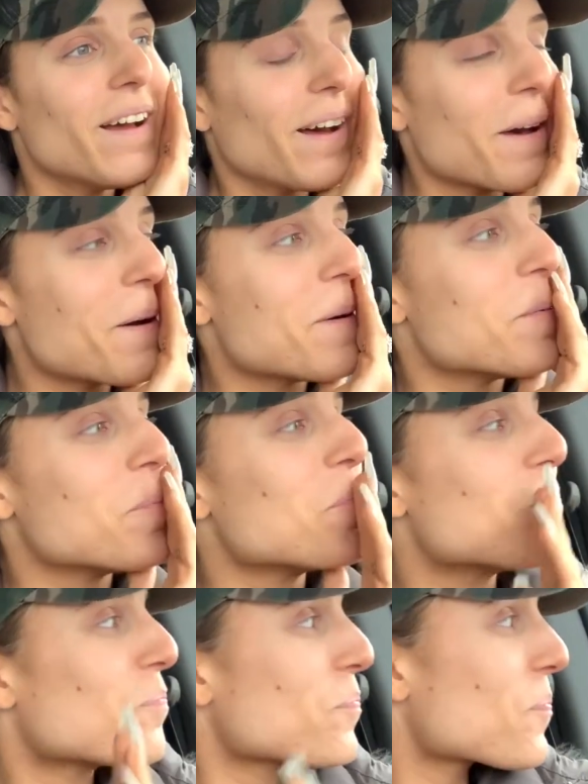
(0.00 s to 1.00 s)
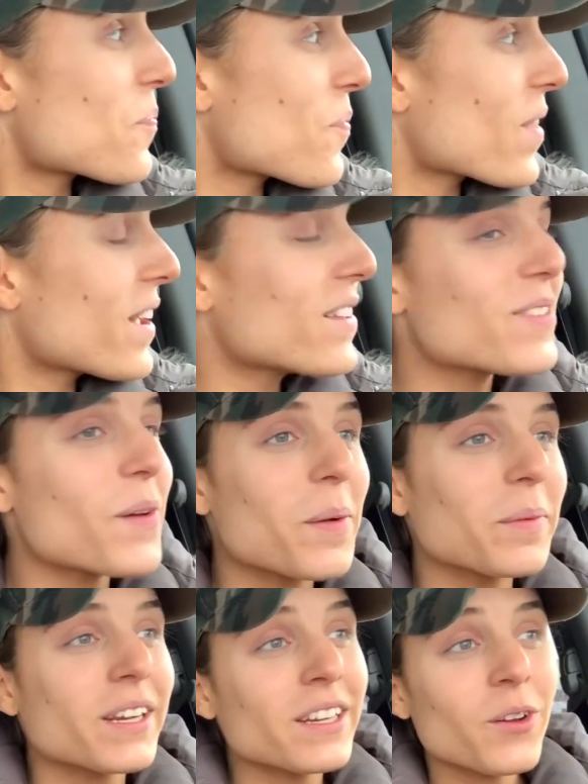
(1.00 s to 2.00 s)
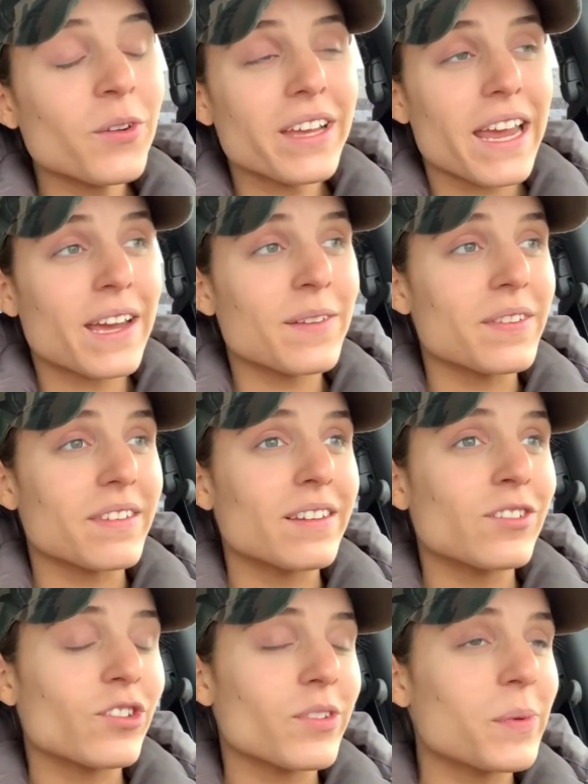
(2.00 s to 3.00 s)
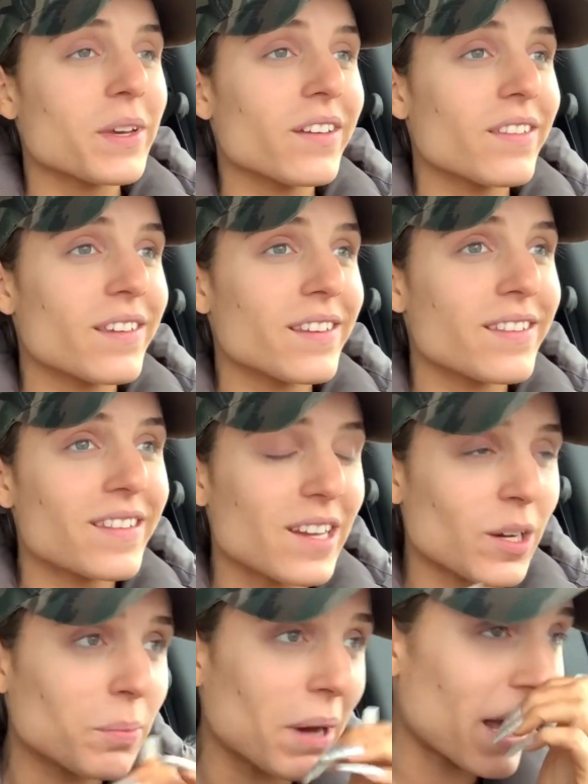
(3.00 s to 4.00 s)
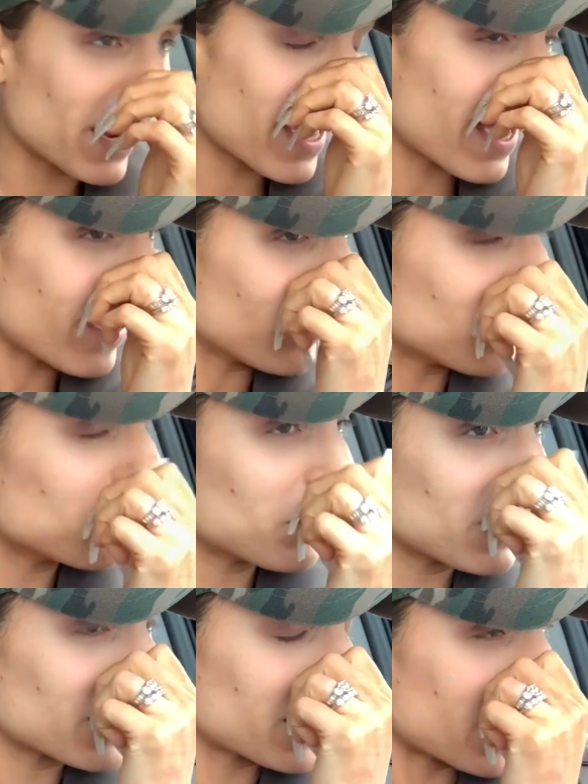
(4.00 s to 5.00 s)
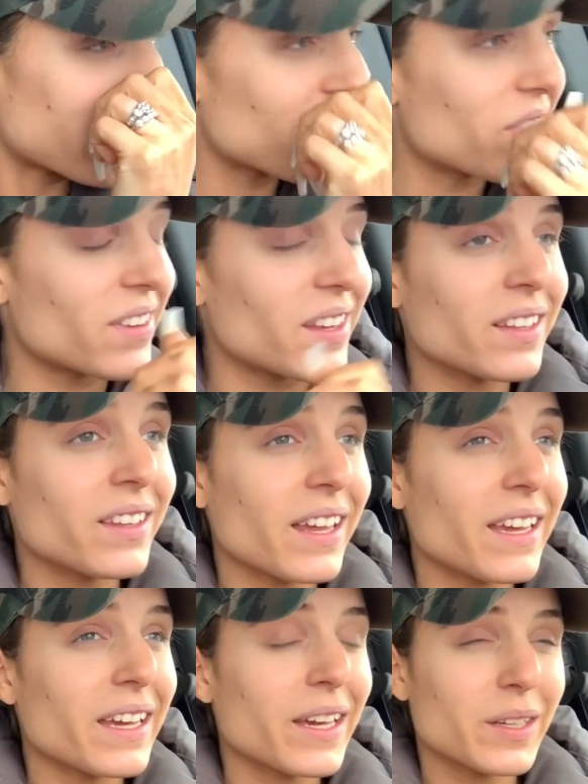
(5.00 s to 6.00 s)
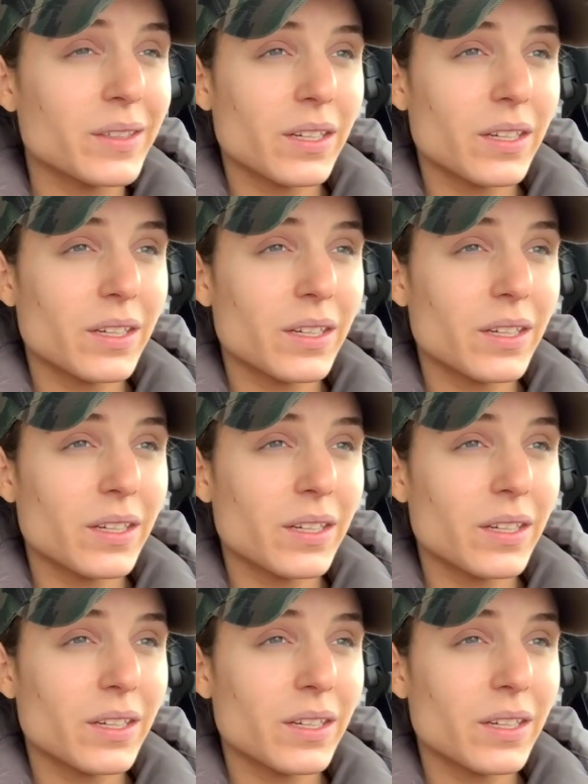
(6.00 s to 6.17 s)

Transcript: Um, so I'm gonna go to KFC just because it's nearby. I haven't been to KFC in like